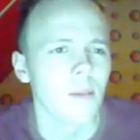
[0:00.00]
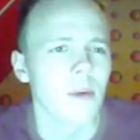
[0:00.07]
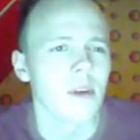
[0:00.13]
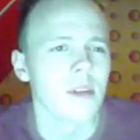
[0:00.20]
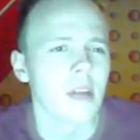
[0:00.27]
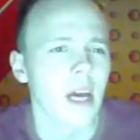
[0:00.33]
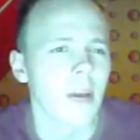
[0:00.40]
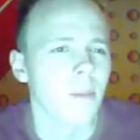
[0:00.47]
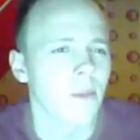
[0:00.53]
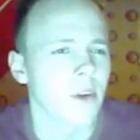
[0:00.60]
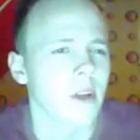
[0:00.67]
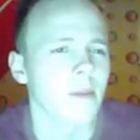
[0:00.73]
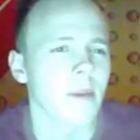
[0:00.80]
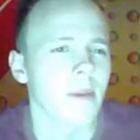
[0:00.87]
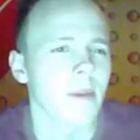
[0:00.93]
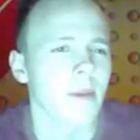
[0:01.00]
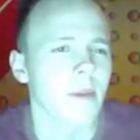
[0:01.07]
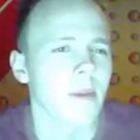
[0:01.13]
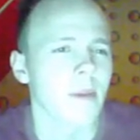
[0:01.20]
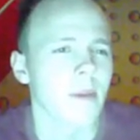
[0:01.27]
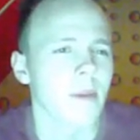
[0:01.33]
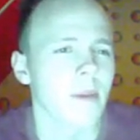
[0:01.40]
But I'm running Metal
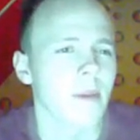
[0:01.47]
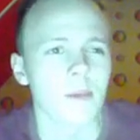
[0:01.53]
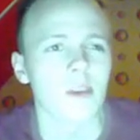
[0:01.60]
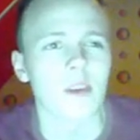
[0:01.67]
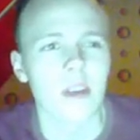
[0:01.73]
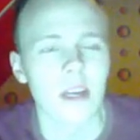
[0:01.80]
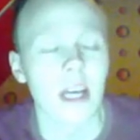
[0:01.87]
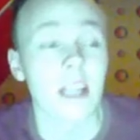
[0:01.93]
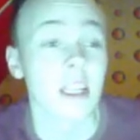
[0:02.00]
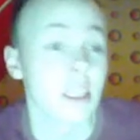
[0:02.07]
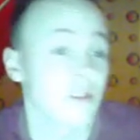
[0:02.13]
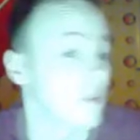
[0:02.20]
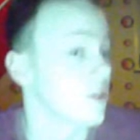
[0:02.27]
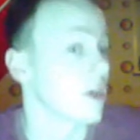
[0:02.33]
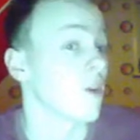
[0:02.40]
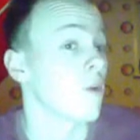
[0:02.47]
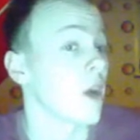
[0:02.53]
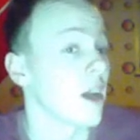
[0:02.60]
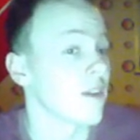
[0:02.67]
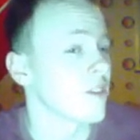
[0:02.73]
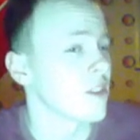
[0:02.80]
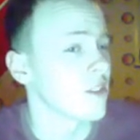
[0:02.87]
Burst versus Metal. At least for now,
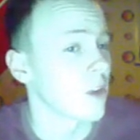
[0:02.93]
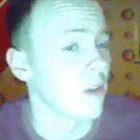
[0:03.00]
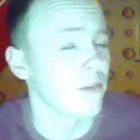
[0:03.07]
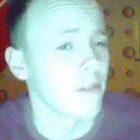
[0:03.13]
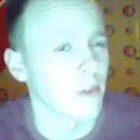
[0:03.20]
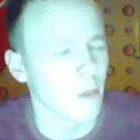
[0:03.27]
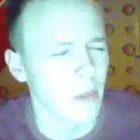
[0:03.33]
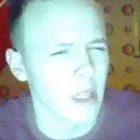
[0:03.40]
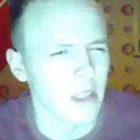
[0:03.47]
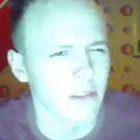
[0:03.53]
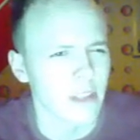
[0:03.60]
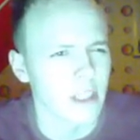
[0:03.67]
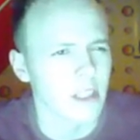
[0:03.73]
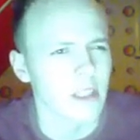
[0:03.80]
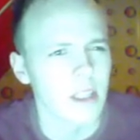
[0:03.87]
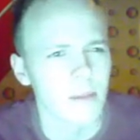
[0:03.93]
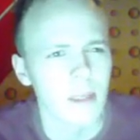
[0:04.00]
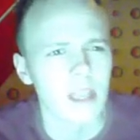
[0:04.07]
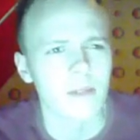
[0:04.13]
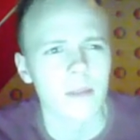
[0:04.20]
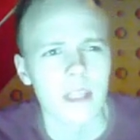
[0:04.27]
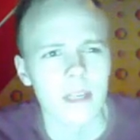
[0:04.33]
I have not completely finished the
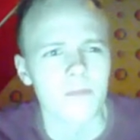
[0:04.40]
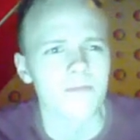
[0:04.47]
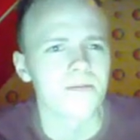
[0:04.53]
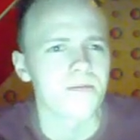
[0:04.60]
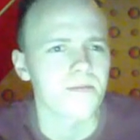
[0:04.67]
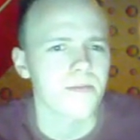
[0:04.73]
team yet.